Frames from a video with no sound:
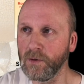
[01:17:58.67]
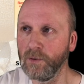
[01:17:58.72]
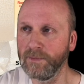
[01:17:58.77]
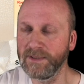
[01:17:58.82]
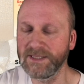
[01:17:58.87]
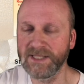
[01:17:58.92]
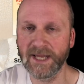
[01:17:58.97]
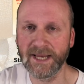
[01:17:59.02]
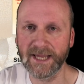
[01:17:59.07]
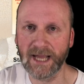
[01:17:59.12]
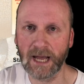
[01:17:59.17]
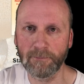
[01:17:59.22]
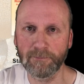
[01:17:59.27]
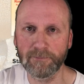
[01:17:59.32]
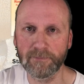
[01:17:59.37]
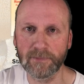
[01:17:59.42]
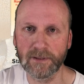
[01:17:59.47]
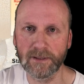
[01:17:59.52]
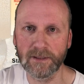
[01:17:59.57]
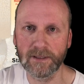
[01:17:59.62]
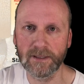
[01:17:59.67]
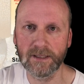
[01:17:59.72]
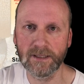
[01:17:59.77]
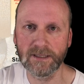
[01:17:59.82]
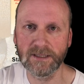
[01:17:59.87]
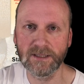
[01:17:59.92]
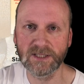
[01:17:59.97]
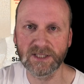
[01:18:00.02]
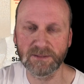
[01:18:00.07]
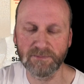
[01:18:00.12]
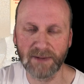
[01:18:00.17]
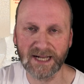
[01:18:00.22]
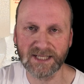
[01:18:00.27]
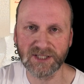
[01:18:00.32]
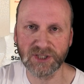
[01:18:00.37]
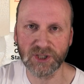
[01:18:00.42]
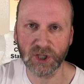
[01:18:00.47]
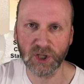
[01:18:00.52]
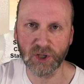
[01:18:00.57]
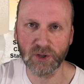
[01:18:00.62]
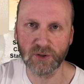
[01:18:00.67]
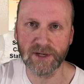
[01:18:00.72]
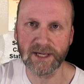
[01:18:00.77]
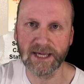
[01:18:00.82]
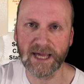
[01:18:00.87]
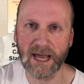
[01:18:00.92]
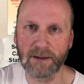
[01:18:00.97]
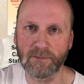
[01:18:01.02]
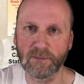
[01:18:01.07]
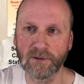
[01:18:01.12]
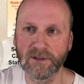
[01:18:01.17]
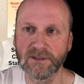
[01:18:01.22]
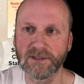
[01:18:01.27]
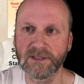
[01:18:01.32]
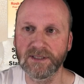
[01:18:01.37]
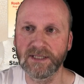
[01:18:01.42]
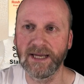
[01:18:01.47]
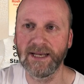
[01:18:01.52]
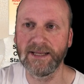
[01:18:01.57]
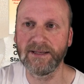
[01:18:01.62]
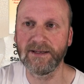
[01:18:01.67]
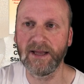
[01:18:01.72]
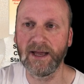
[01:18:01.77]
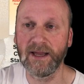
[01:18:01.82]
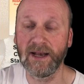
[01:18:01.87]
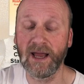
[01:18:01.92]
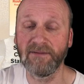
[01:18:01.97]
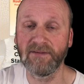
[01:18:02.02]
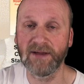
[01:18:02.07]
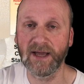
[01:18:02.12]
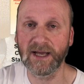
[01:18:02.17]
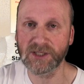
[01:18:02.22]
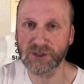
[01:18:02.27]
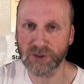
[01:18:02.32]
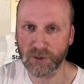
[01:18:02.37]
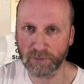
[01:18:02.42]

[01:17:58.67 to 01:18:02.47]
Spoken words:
setting up smart security cameras and having extra